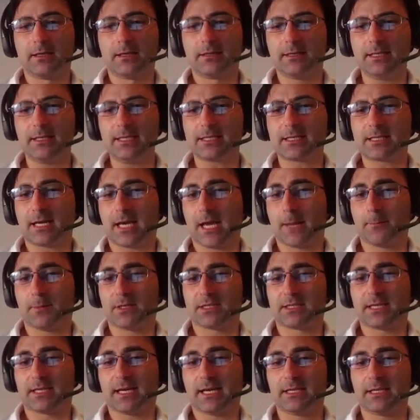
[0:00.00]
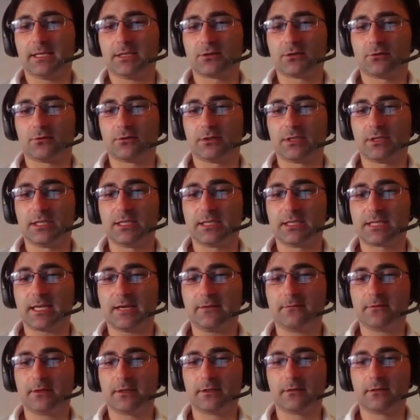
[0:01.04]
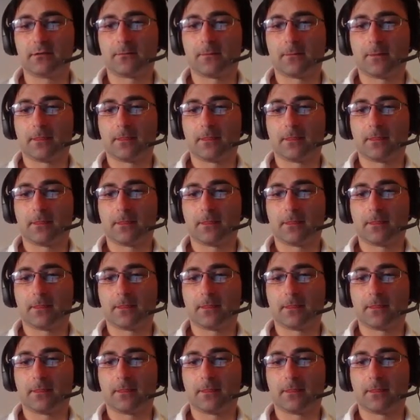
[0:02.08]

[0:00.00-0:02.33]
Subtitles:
This time, as knight is on d7,